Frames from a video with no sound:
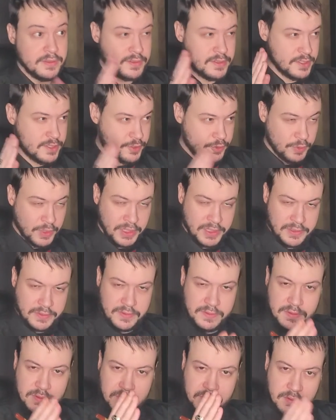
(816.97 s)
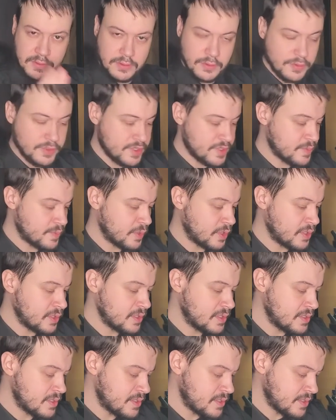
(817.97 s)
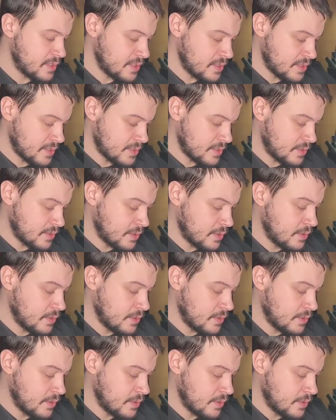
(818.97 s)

strict correspondences.